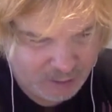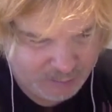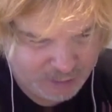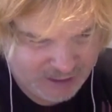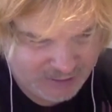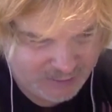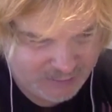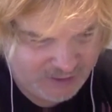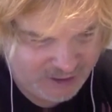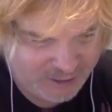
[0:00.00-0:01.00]
objective
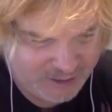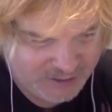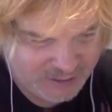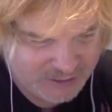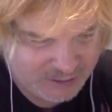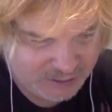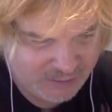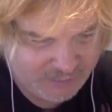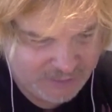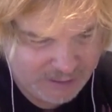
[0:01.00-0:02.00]
here is to
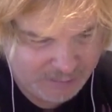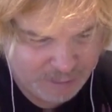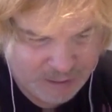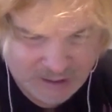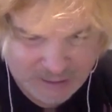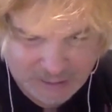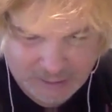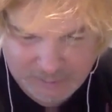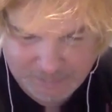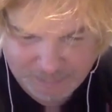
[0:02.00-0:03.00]
solidify
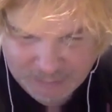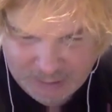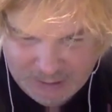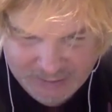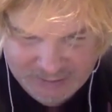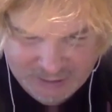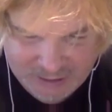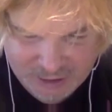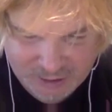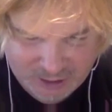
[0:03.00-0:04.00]
Bianca, and
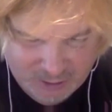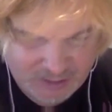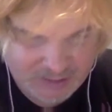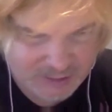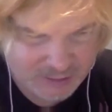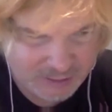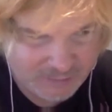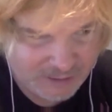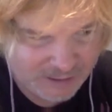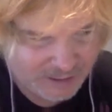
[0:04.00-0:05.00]
Sasha is already
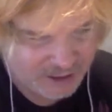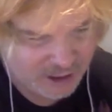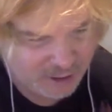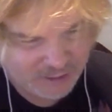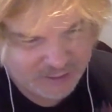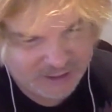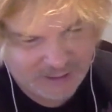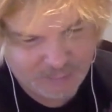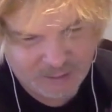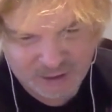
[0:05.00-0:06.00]
solidified. She's already
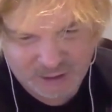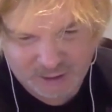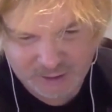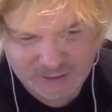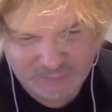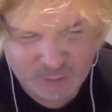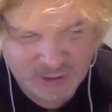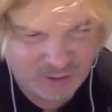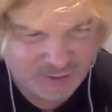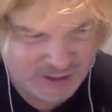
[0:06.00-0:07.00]
top of the charts. Everyone
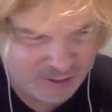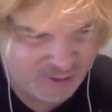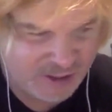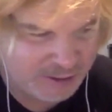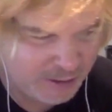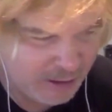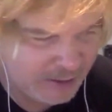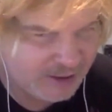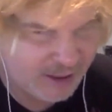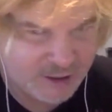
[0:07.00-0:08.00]
knows how great
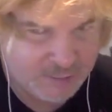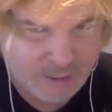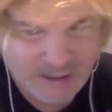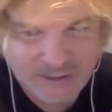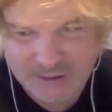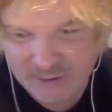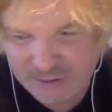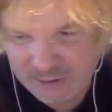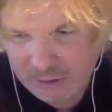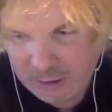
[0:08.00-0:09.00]
Sasha Banks
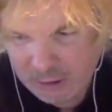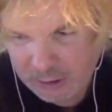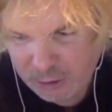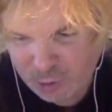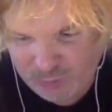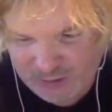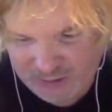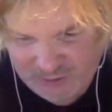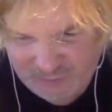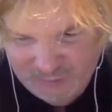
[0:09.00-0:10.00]
is. Who
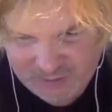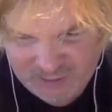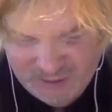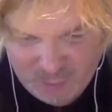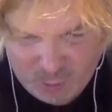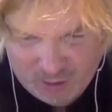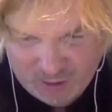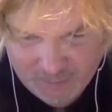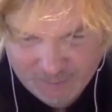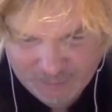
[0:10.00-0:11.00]
needs the victory
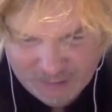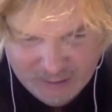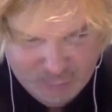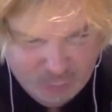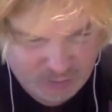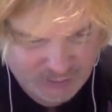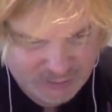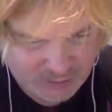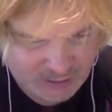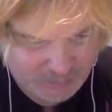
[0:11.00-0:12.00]
more, and who does
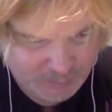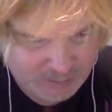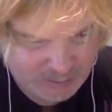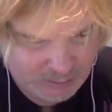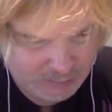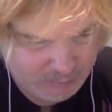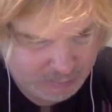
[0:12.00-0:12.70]
the company